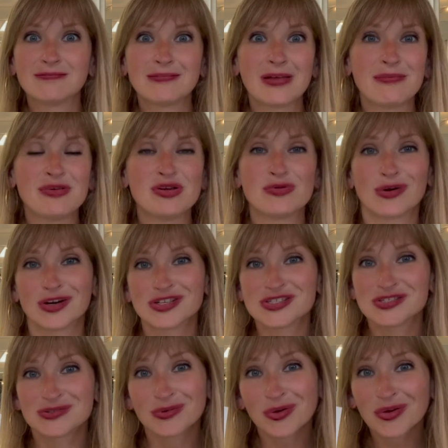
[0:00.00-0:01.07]
Maybe you were
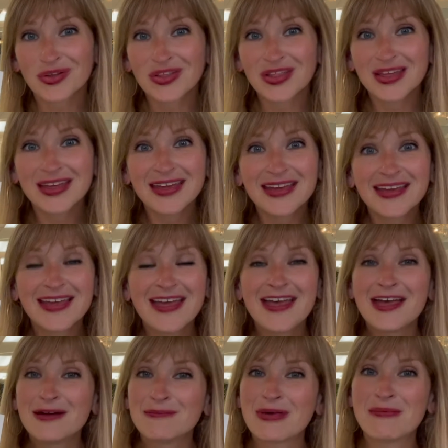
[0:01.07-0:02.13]
snorkeling,
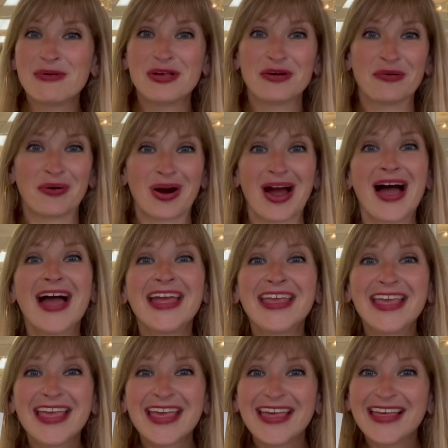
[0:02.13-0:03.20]
maybe you were
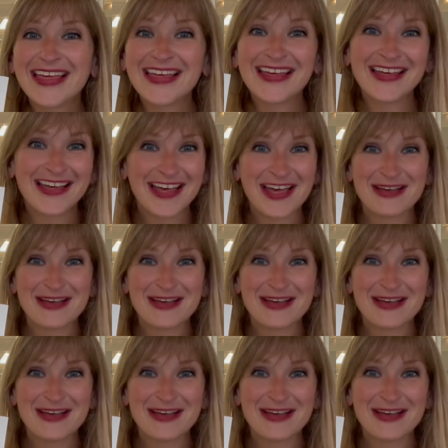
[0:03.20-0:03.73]
hiking,